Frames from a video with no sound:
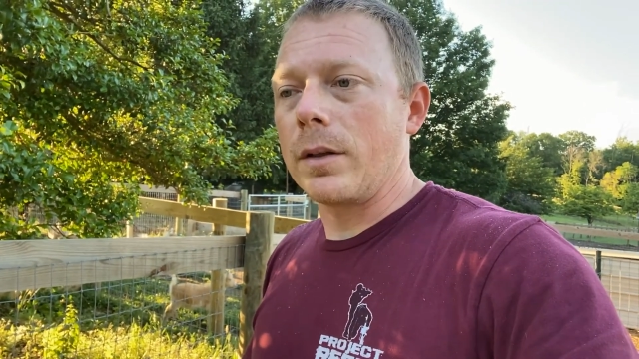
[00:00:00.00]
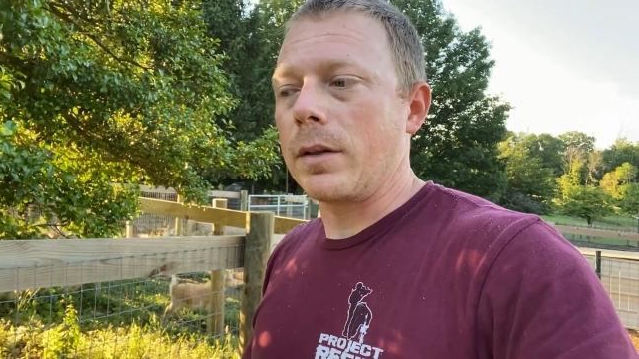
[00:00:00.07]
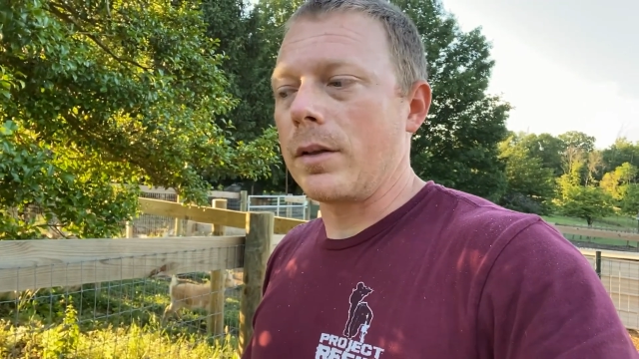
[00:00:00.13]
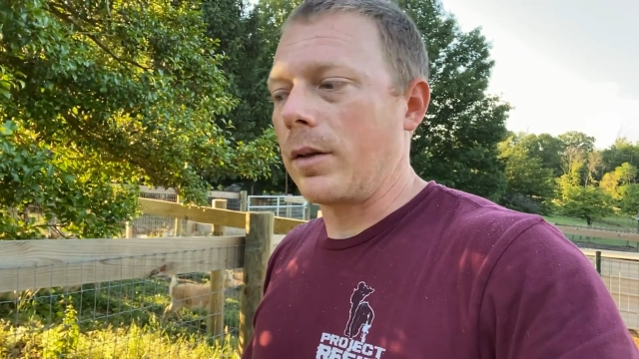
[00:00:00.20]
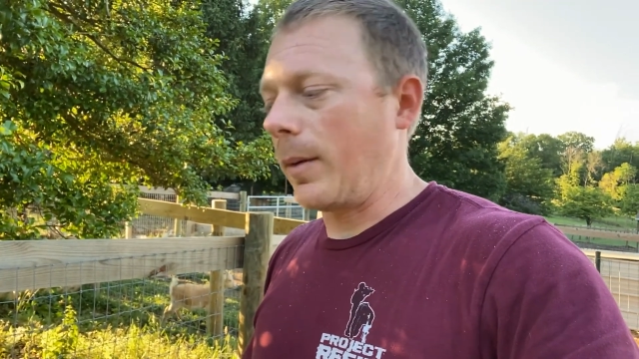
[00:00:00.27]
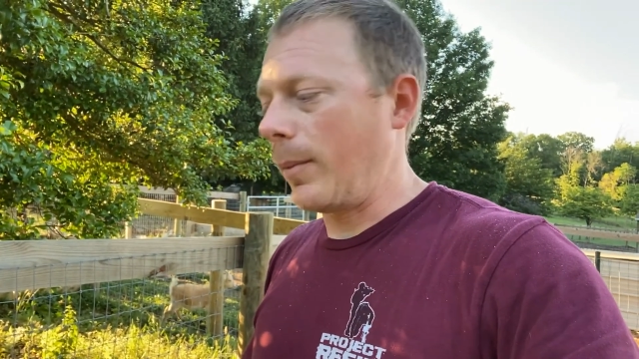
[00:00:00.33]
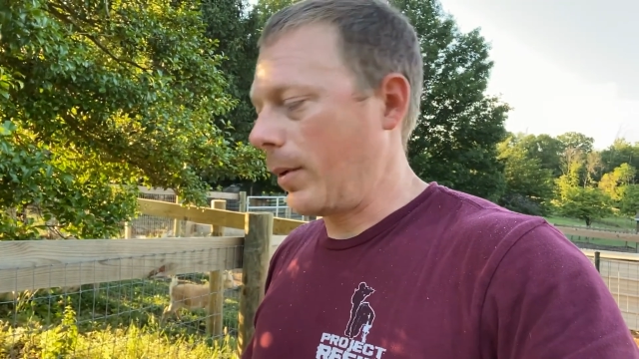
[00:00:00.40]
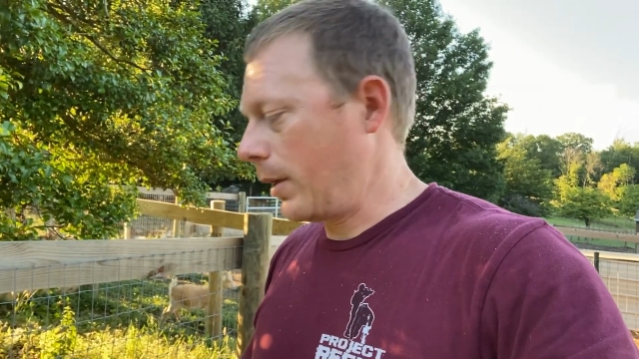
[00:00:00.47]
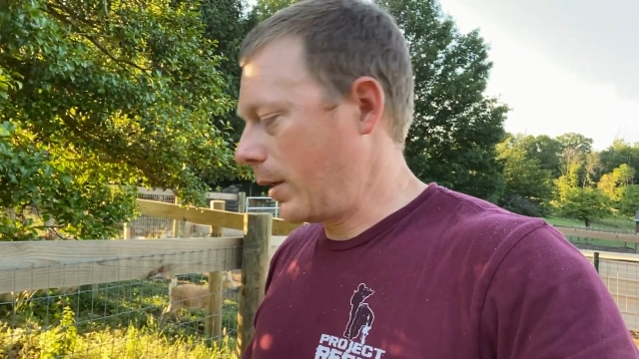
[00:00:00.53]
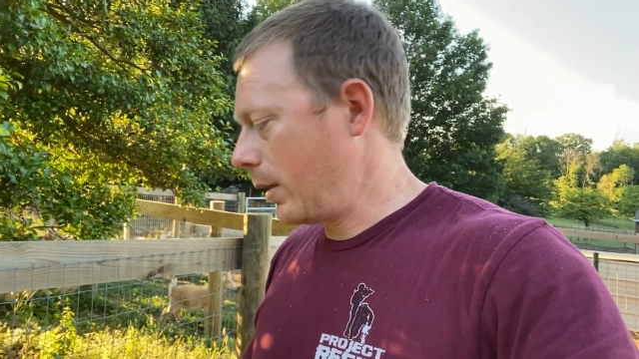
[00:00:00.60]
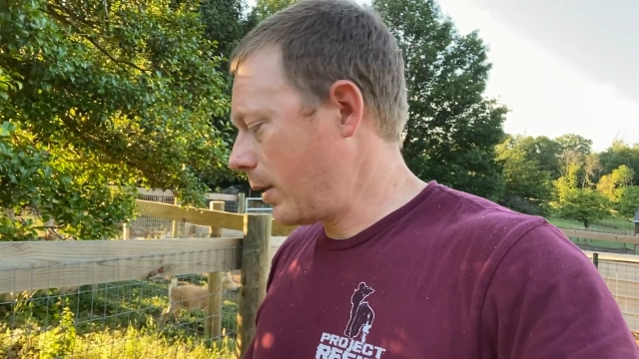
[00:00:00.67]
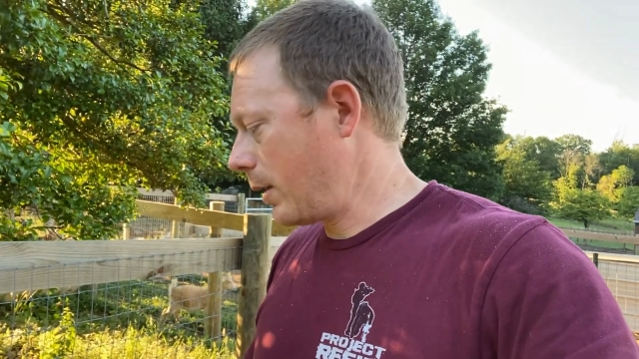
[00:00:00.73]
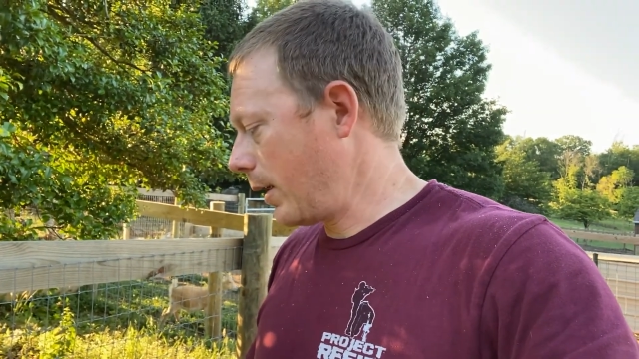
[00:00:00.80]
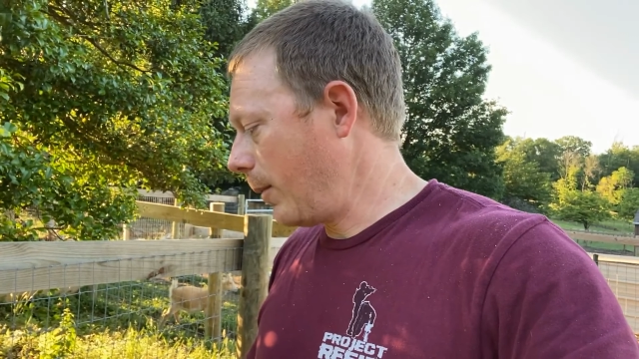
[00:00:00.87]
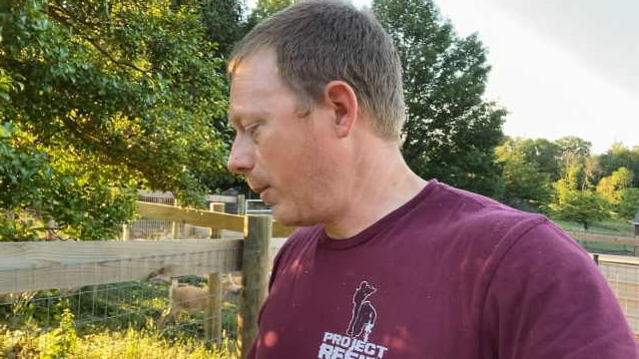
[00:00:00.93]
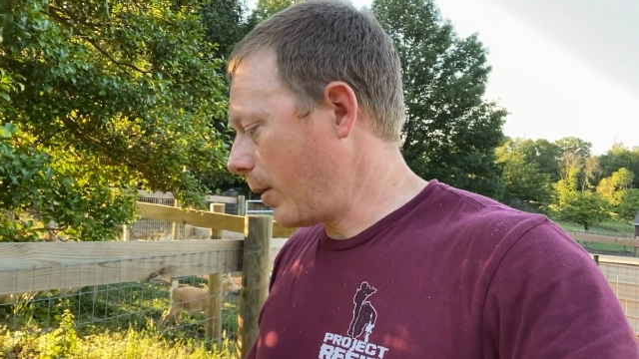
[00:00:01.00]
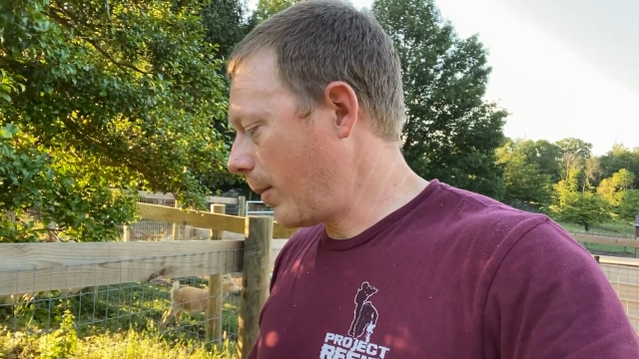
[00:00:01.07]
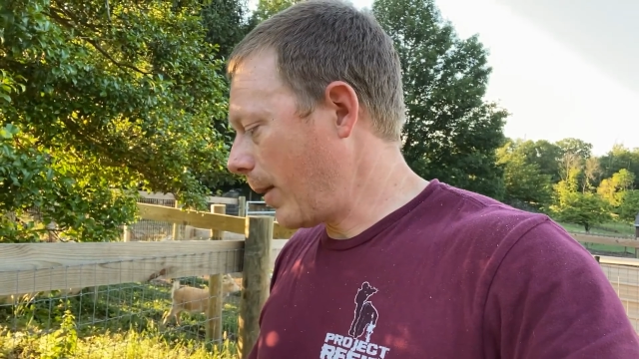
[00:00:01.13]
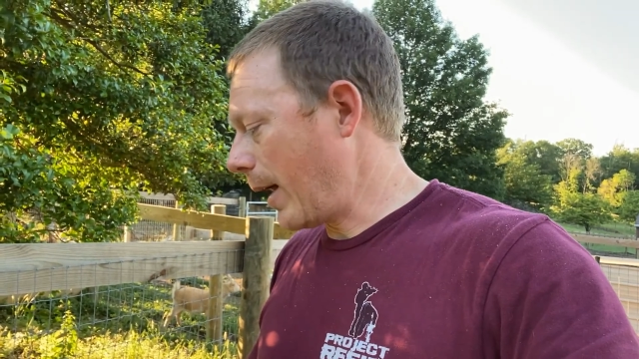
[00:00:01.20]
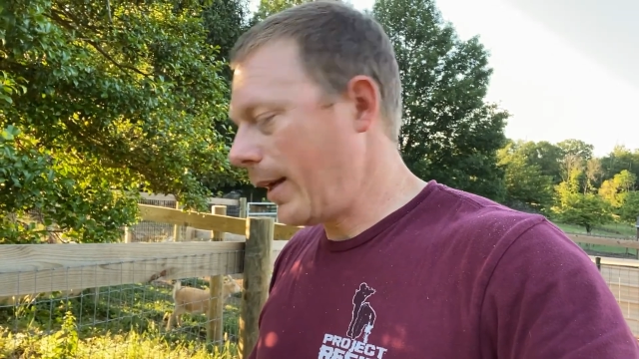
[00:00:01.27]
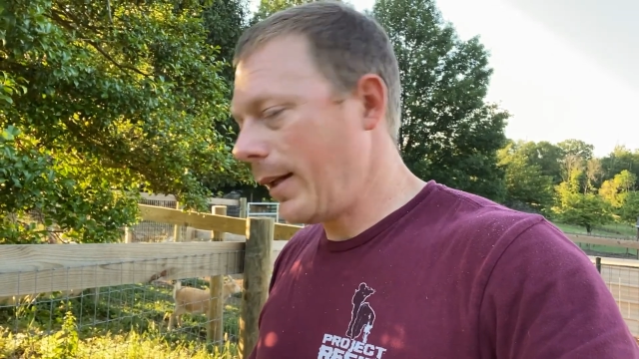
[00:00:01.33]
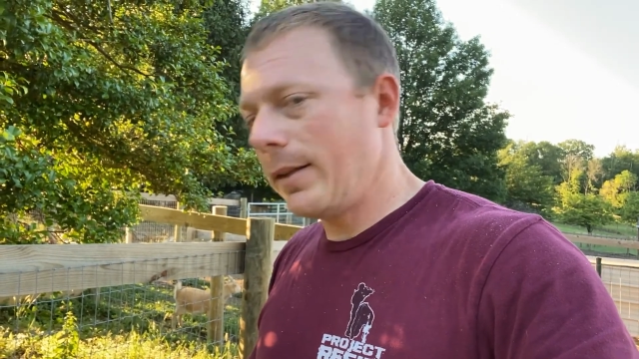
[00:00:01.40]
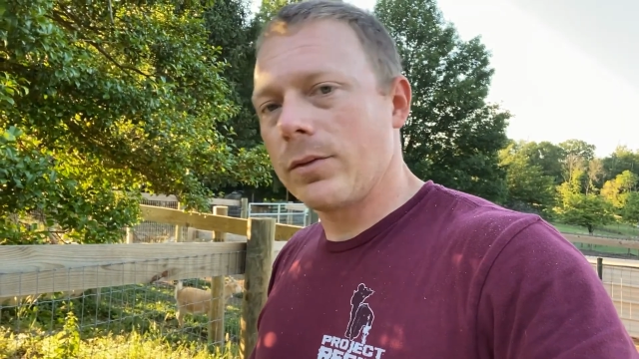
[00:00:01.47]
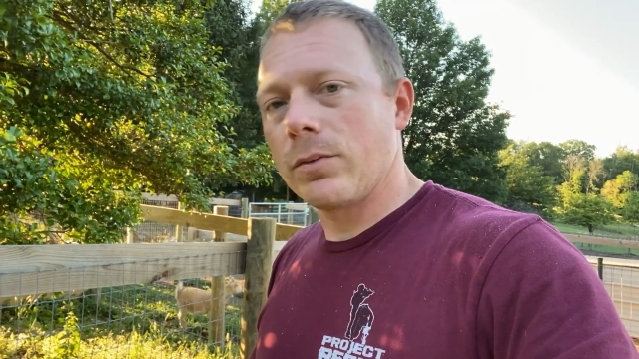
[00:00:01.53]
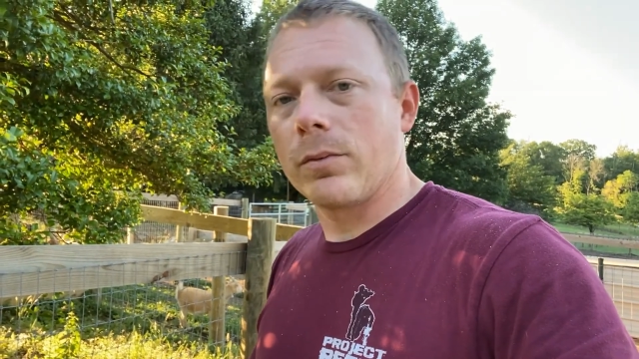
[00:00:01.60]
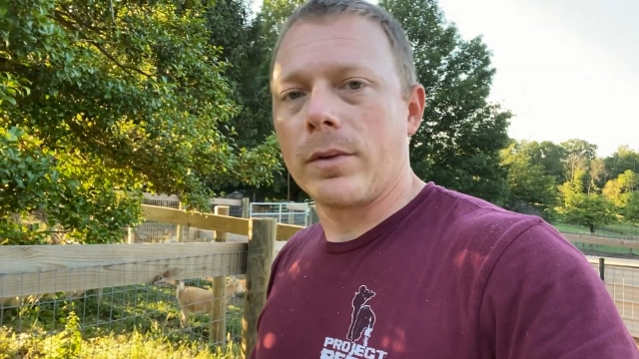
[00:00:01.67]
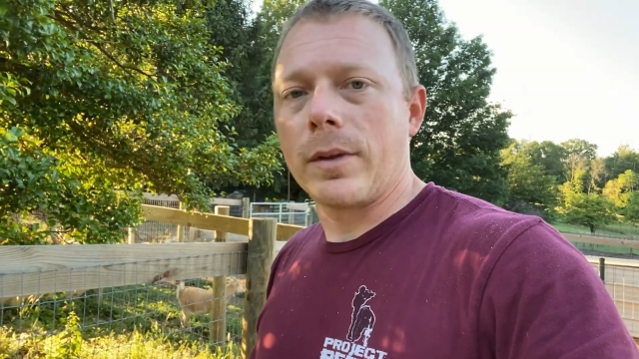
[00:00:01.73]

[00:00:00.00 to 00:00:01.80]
that they're able to keep their bodies